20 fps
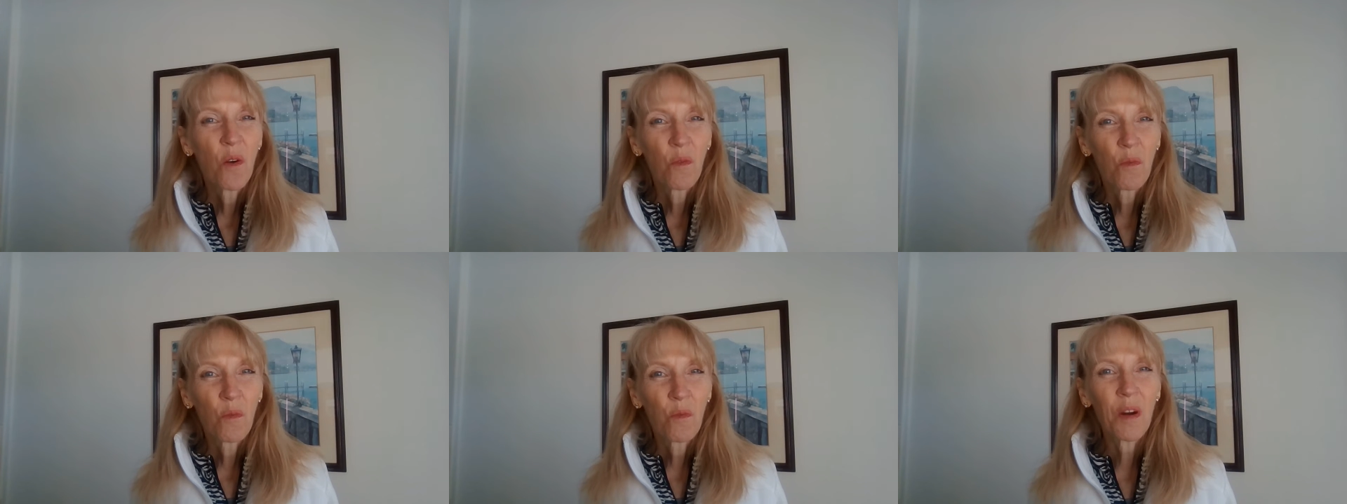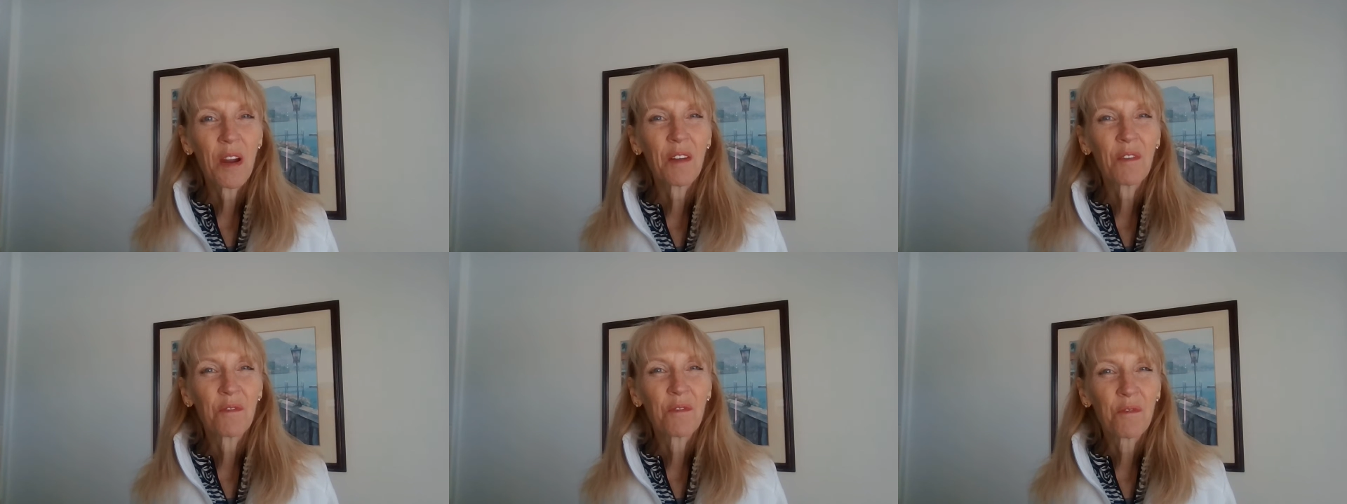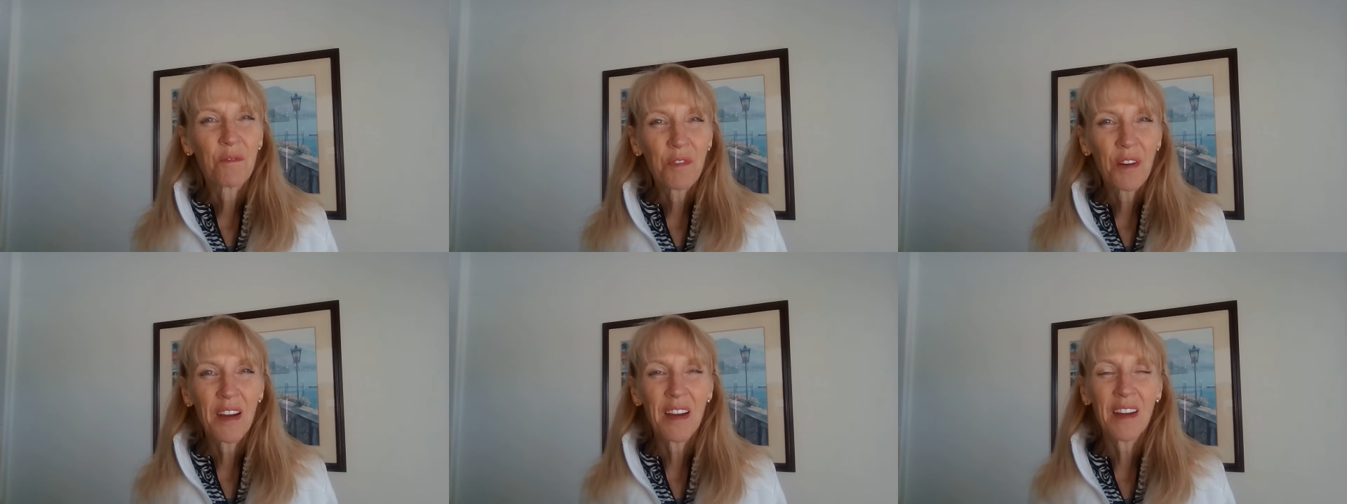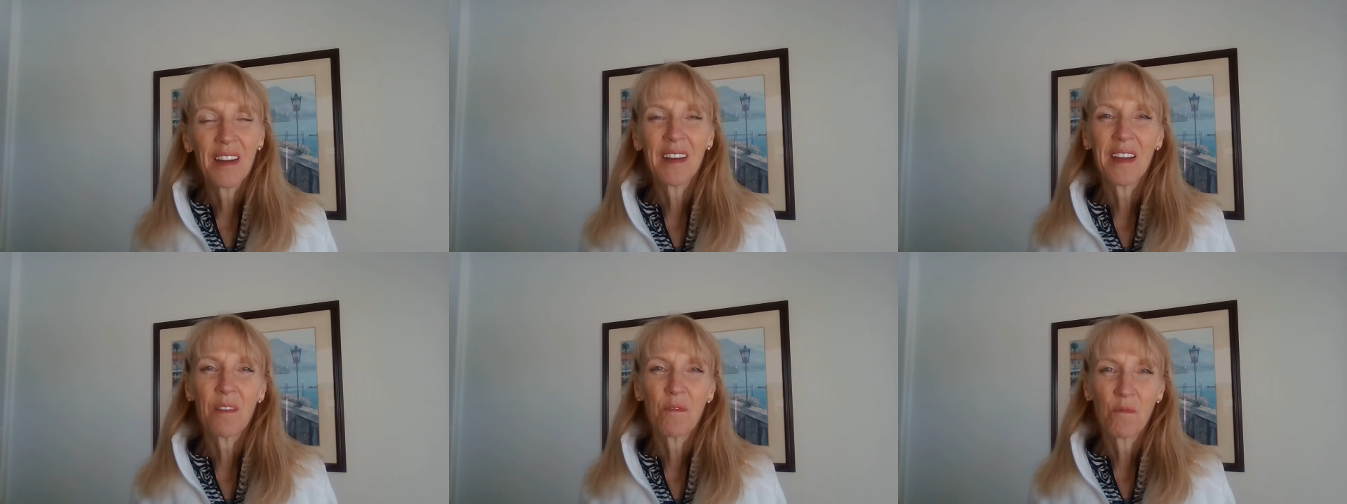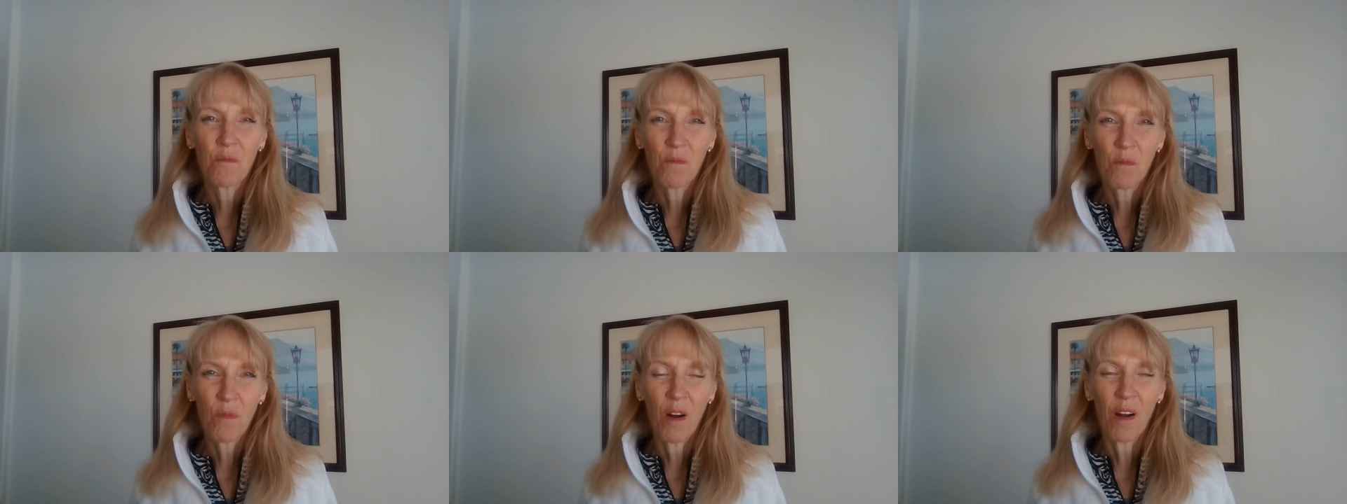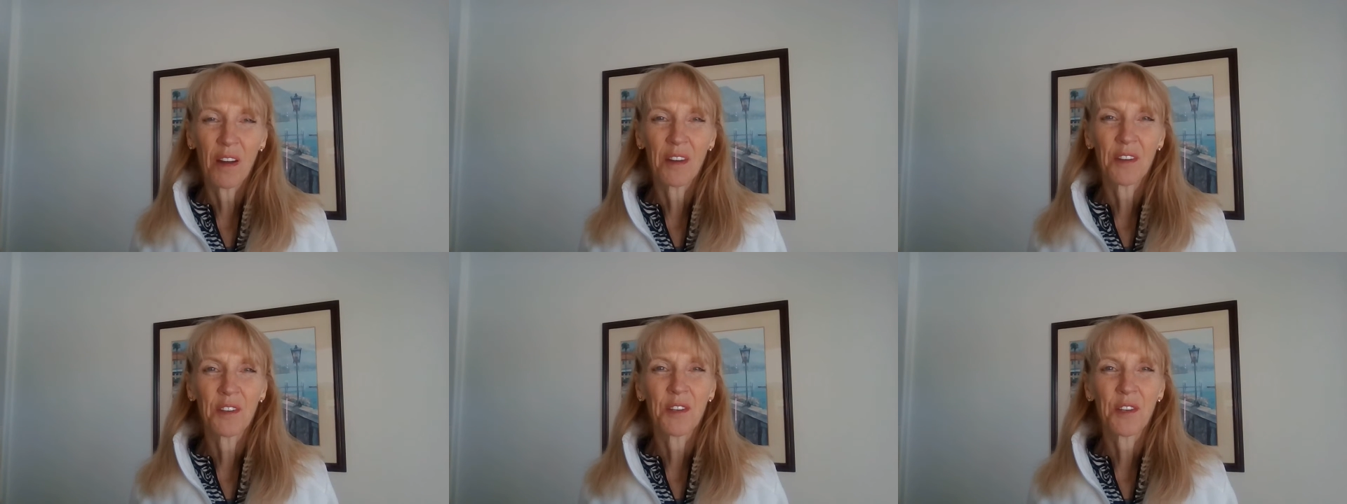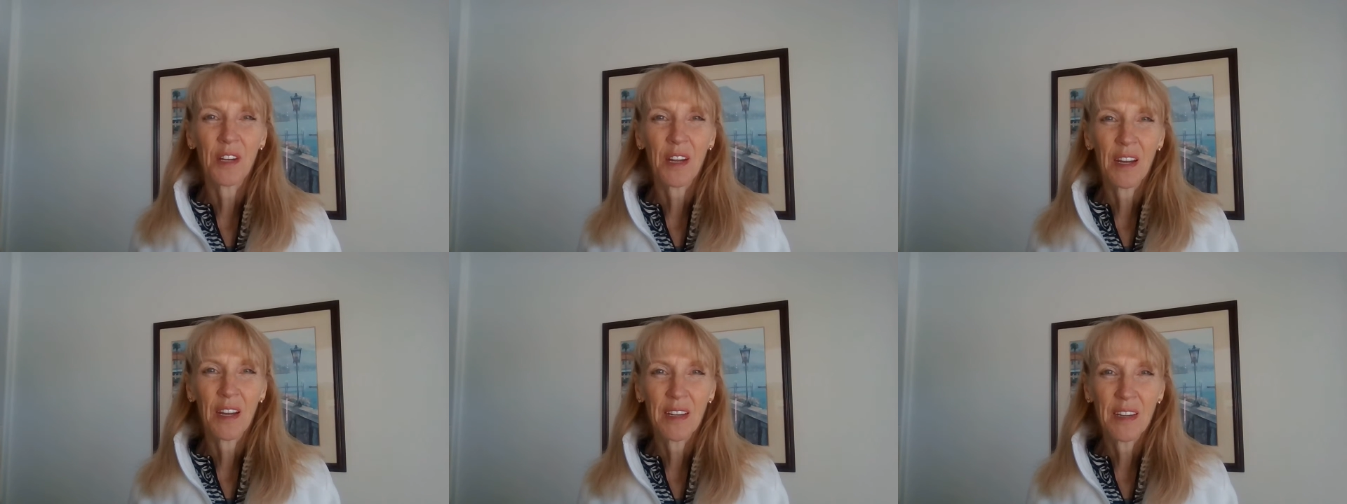We really want
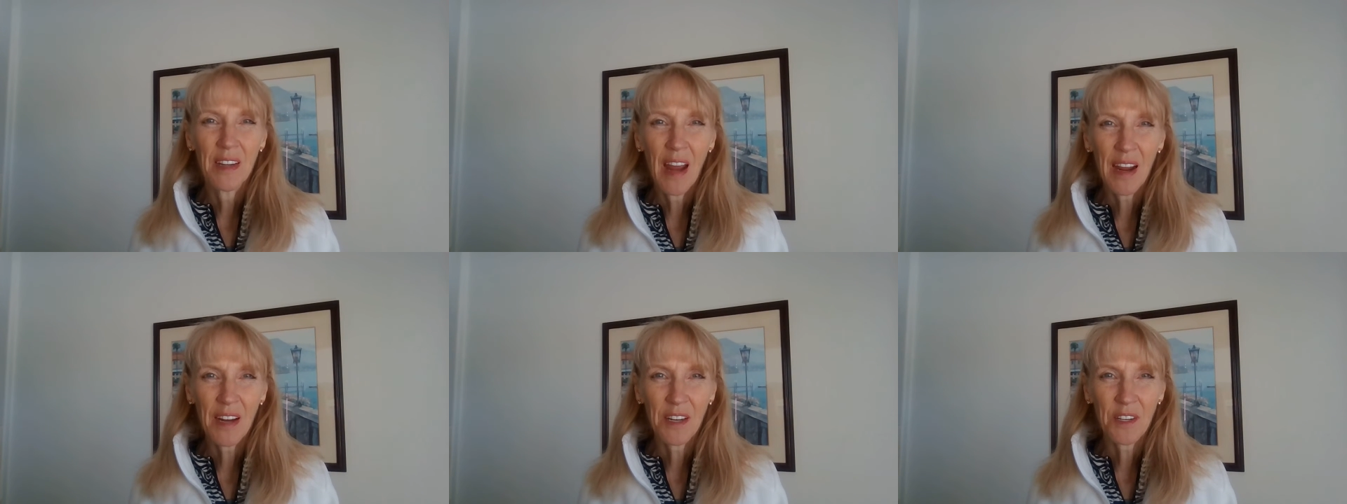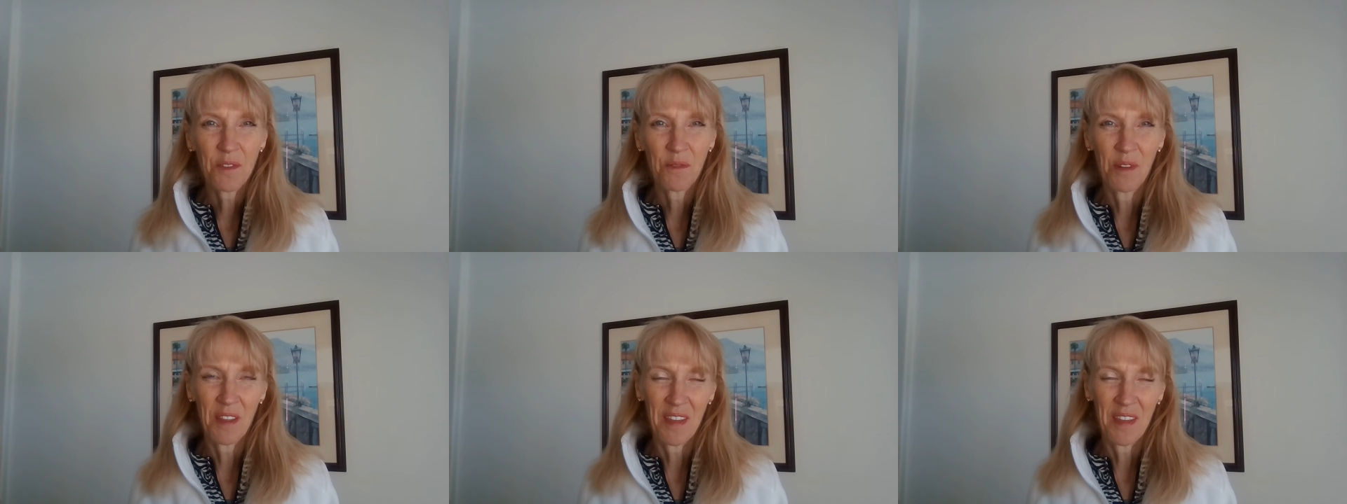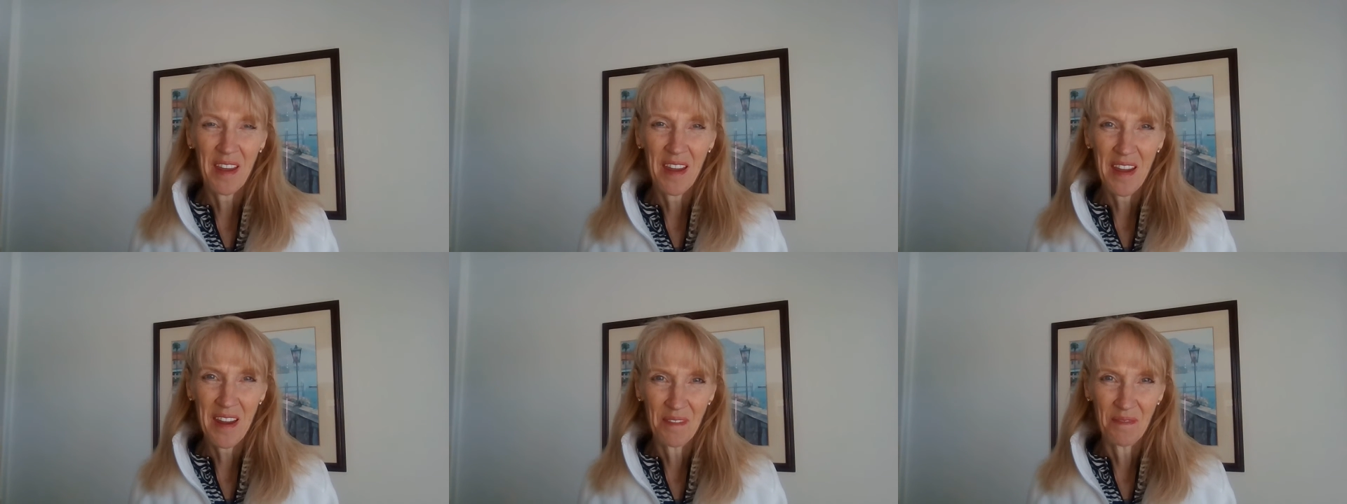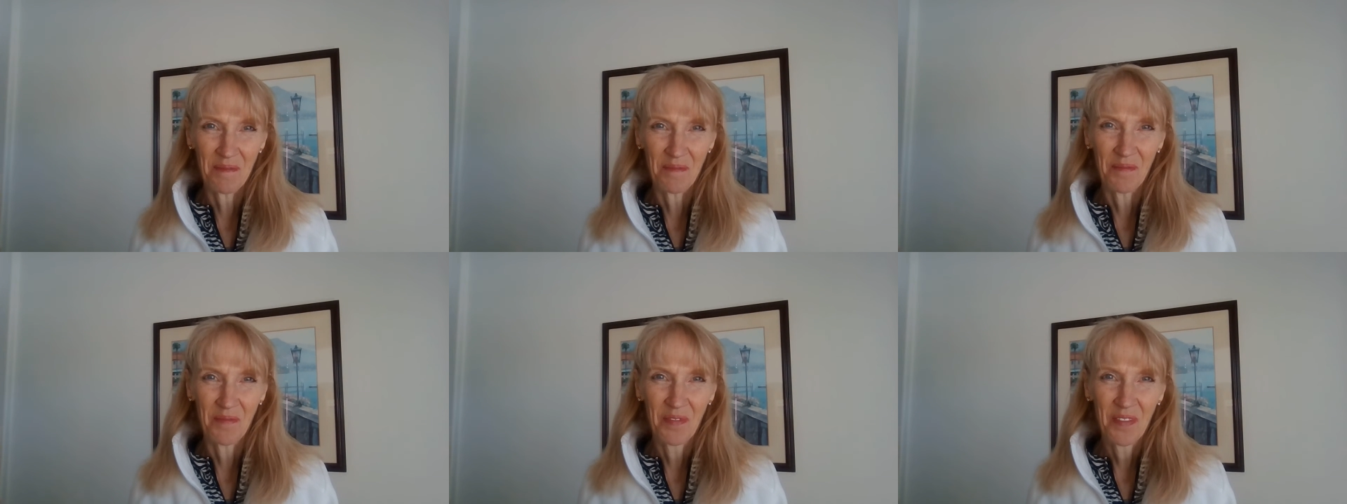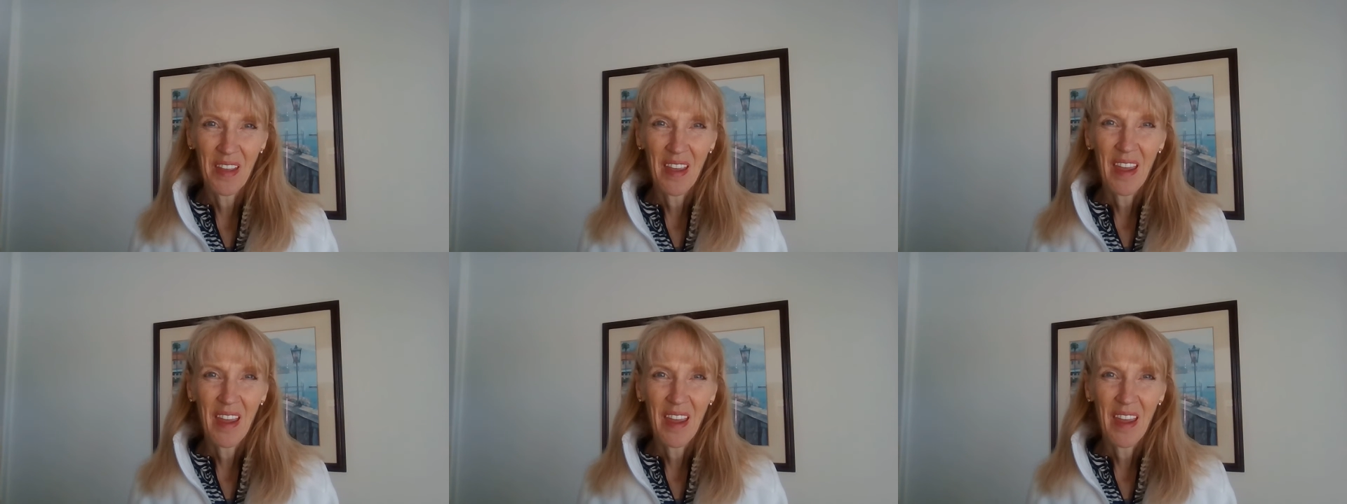to connect with Him